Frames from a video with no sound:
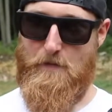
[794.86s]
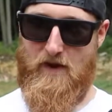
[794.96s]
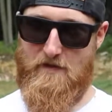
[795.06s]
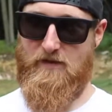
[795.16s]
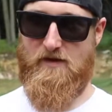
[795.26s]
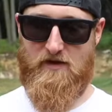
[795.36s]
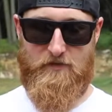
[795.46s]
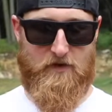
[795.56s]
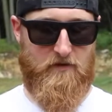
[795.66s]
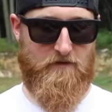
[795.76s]
Might be a little
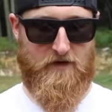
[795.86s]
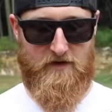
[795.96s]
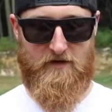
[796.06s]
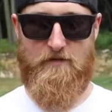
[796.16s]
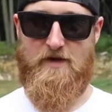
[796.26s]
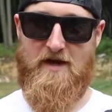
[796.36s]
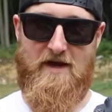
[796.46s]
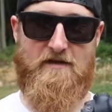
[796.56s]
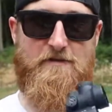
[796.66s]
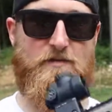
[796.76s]
bit overkill, but
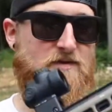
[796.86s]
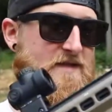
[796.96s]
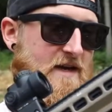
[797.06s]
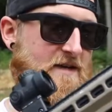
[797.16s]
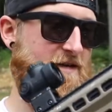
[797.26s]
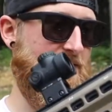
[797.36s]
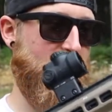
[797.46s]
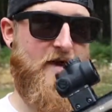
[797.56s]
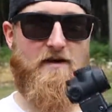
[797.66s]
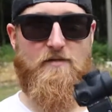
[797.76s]
hey, if you're protecting your
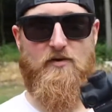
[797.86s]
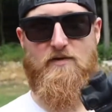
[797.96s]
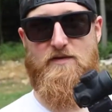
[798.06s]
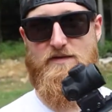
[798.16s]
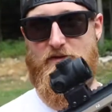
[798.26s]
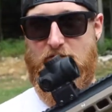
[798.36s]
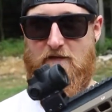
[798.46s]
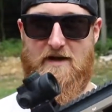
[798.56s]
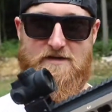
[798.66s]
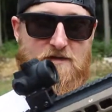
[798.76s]
valuables, your
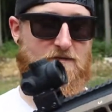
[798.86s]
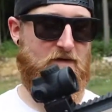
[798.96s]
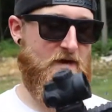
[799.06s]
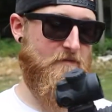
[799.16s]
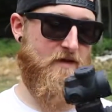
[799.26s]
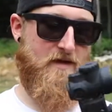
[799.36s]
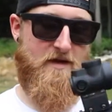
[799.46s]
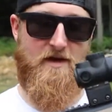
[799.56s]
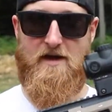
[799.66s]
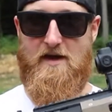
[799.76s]
friends, your
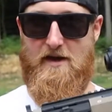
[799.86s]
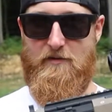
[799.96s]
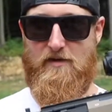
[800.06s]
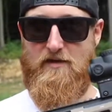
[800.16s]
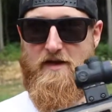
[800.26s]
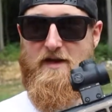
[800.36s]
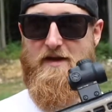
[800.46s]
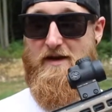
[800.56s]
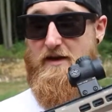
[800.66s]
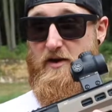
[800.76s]
family, I don't
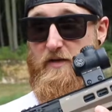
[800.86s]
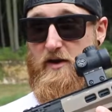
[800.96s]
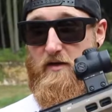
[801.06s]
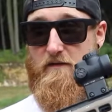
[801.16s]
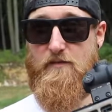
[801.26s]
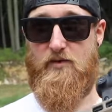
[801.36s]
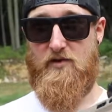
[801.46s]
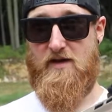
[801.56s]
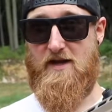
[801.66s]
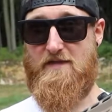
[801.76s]
think going
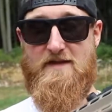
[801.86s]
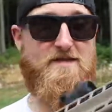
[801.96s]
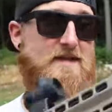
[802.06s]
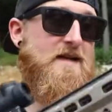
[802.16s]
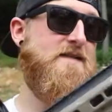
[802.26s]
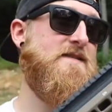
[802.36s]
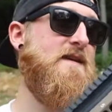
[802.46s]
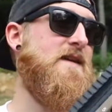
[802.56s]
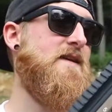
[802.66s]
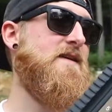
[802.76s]
overboard in this sense
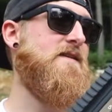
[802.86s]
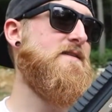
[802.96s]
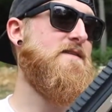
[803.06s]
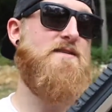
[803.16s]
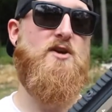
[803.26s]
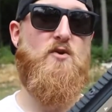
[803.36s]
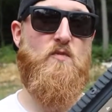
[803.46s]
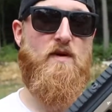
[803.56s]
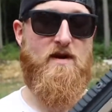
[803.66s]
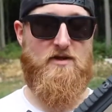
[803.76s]
is too
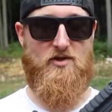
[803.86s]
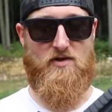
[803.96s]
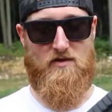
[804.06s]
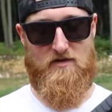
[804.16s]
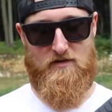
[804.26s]
much.